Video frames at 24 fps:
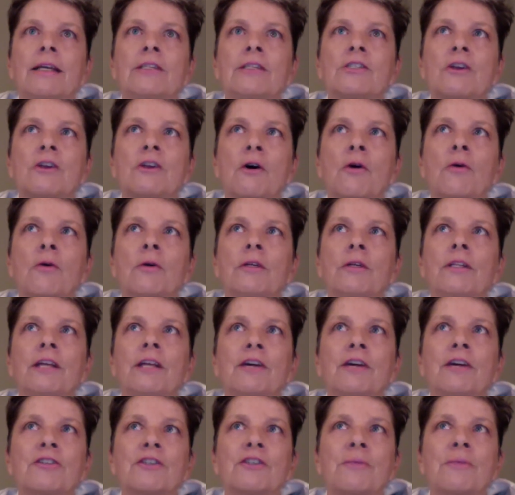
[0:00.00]
So
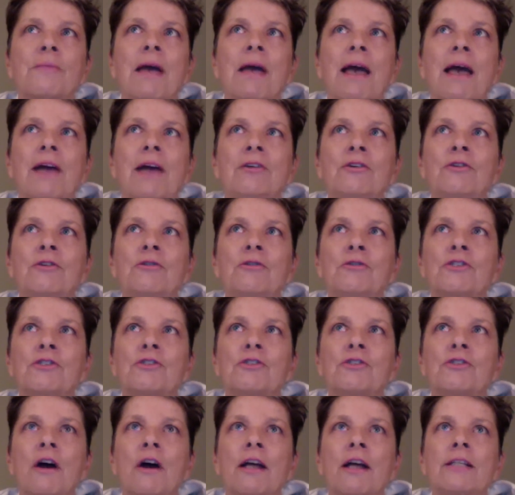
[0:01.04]
there's a man who's
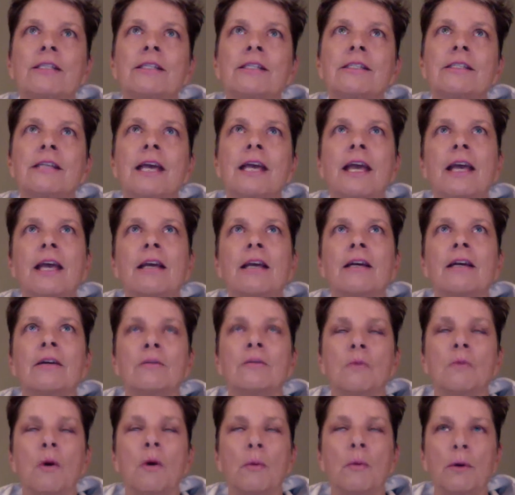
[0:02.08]
trying to take
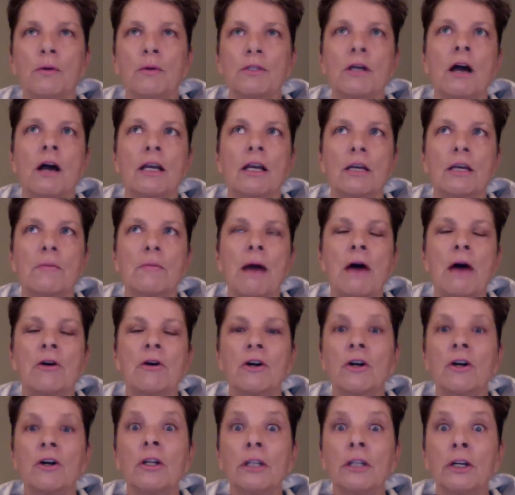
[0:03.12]
what we were talking about
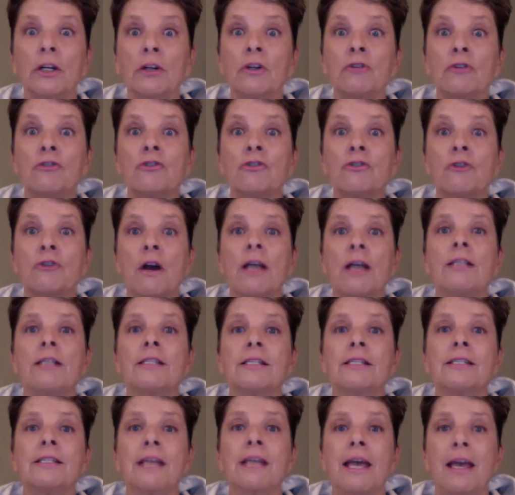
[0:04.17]
earlier, who's trying
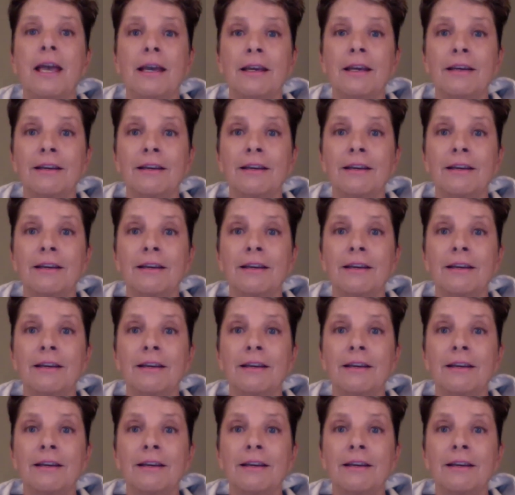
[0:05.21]
to take